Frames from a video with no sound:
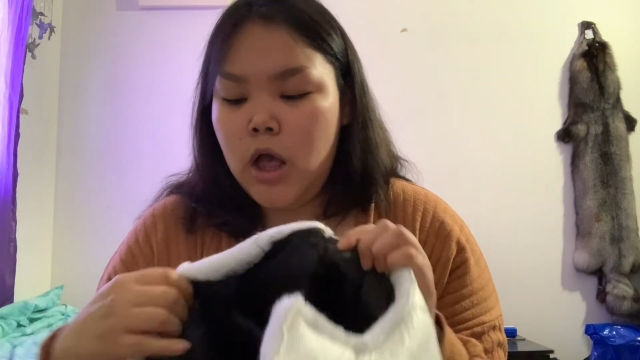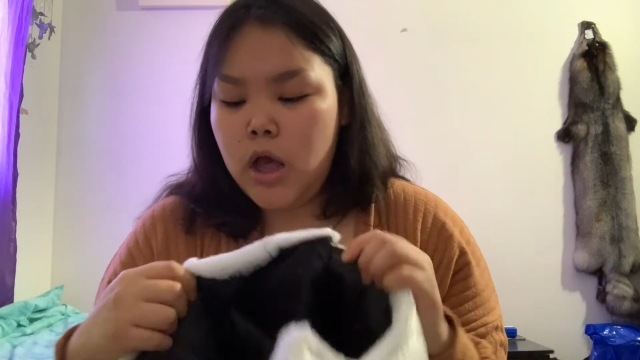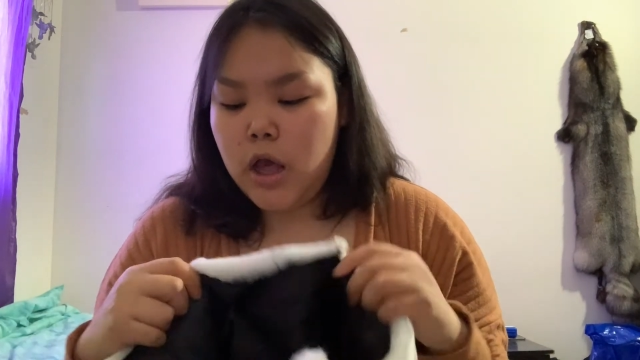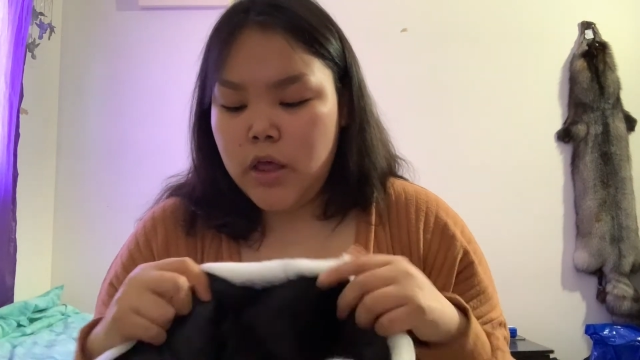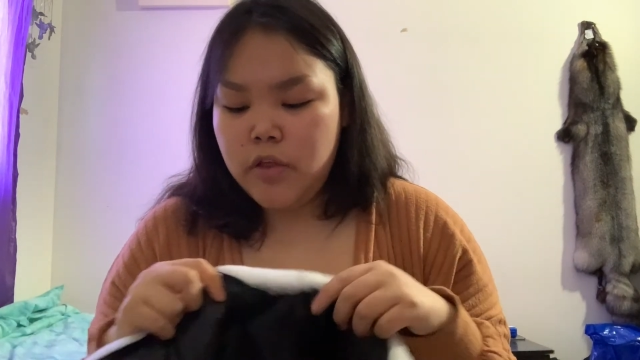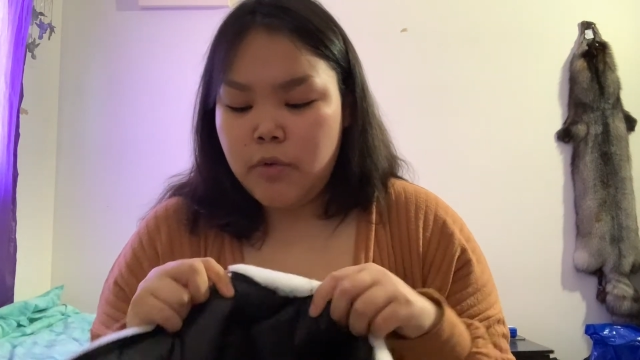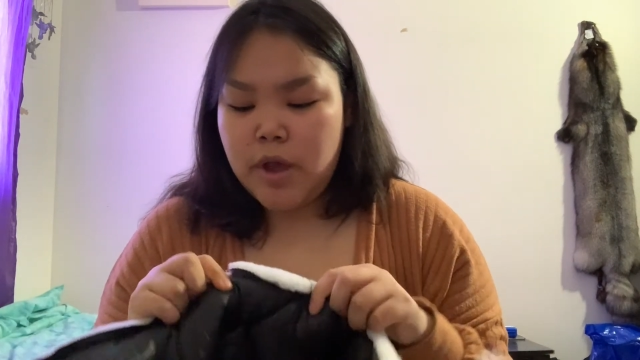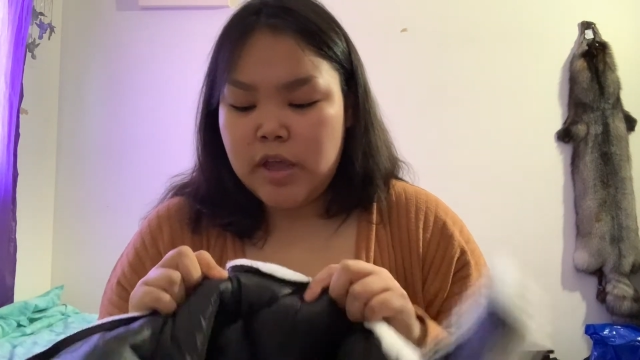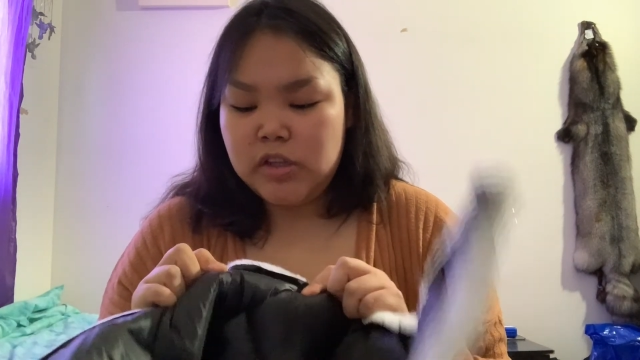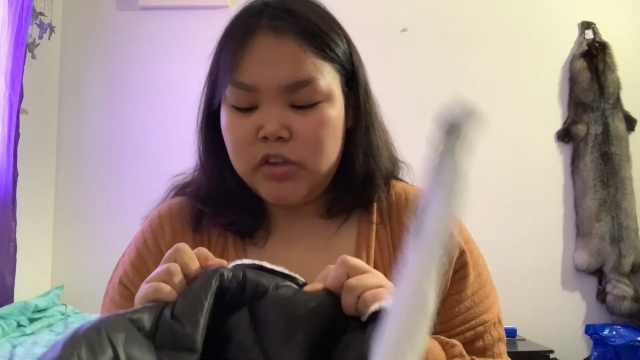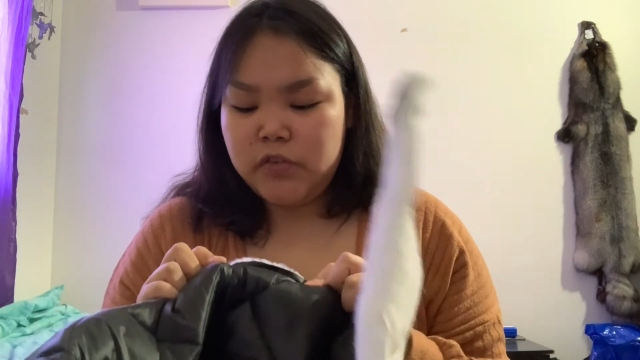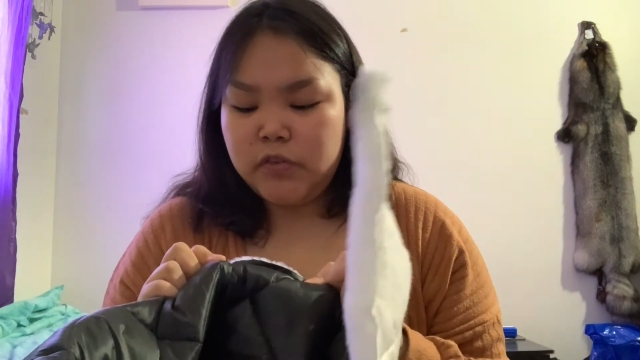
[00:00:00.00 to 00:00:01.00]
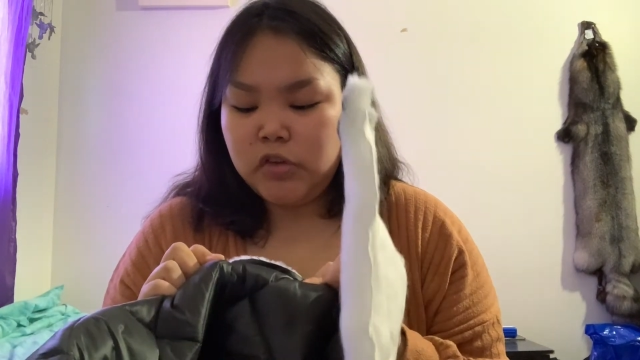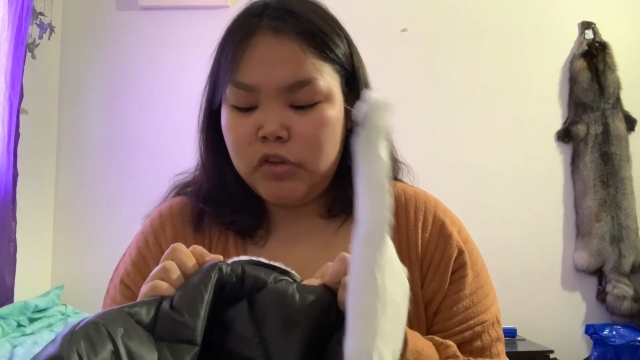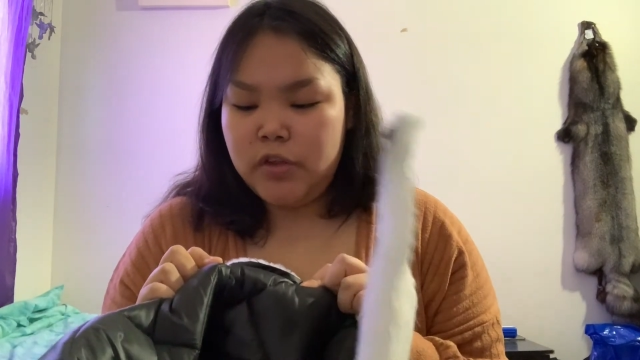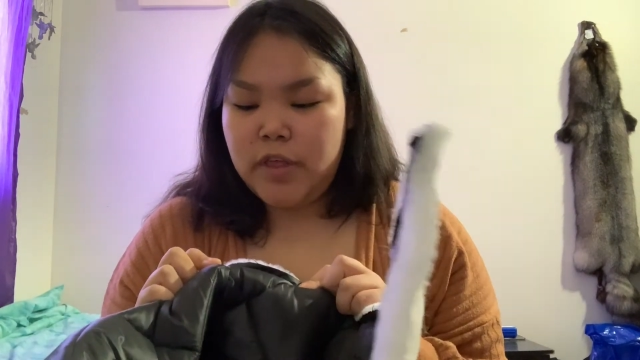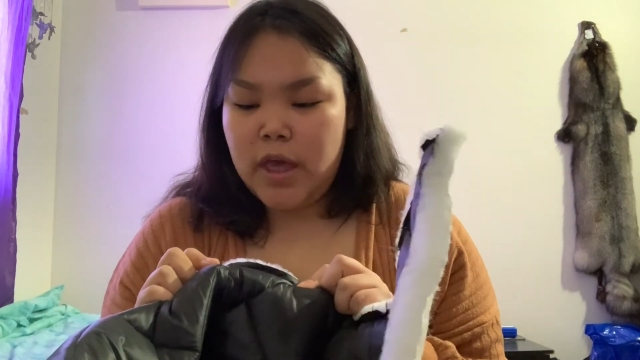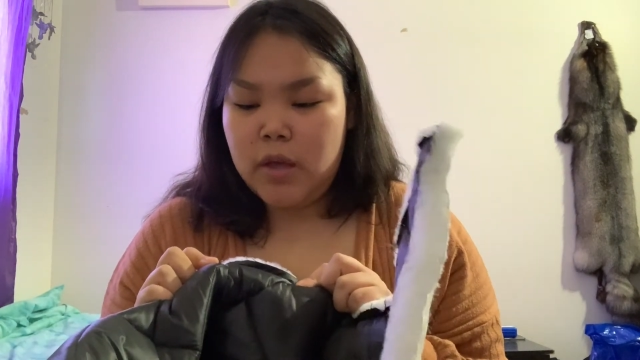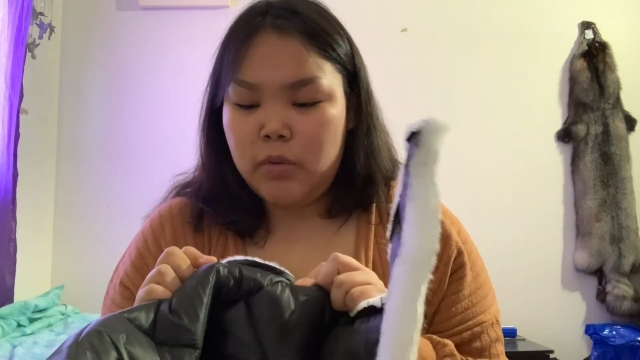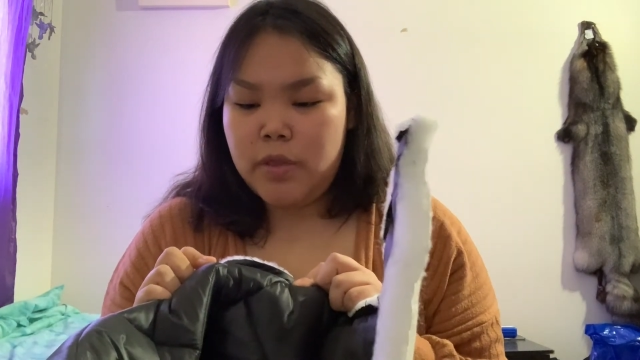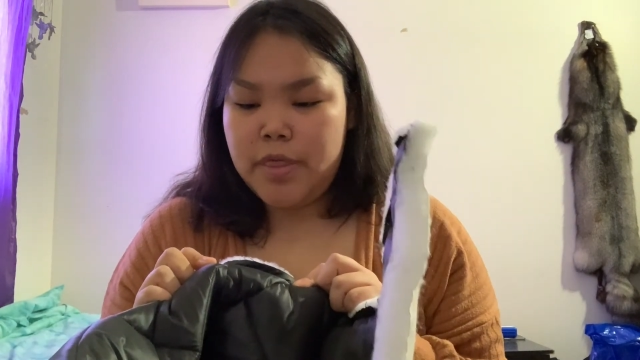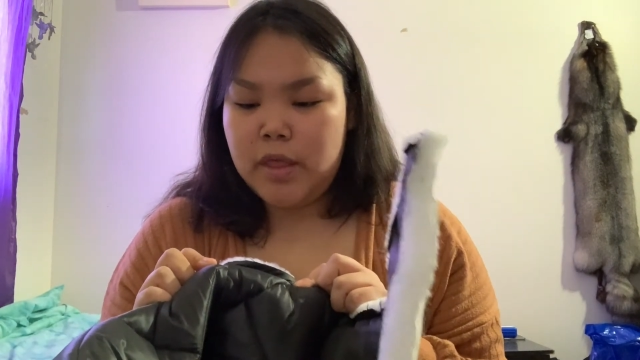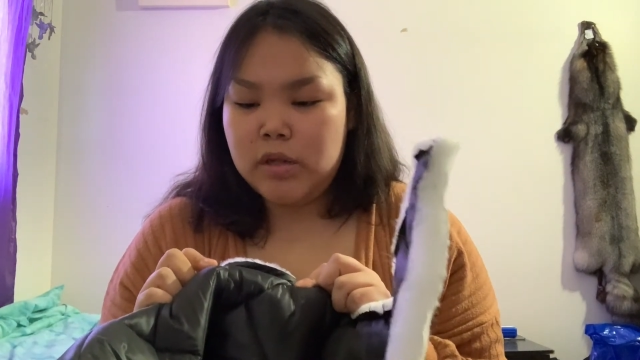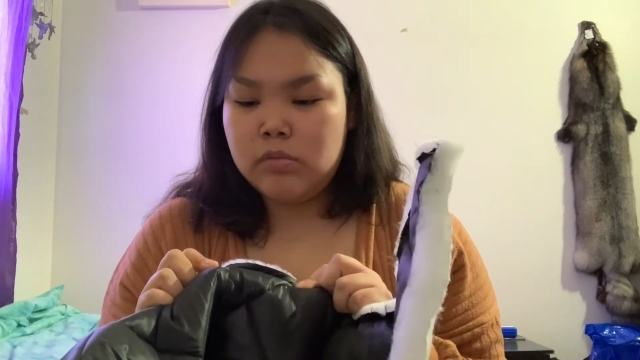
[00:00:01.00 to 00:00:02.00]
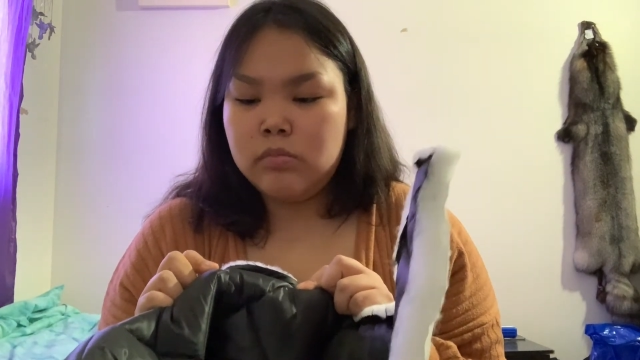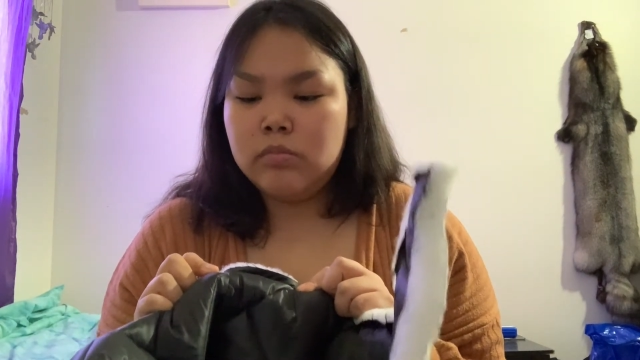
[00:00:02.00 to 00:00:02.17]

Otherwise, if you do that, well then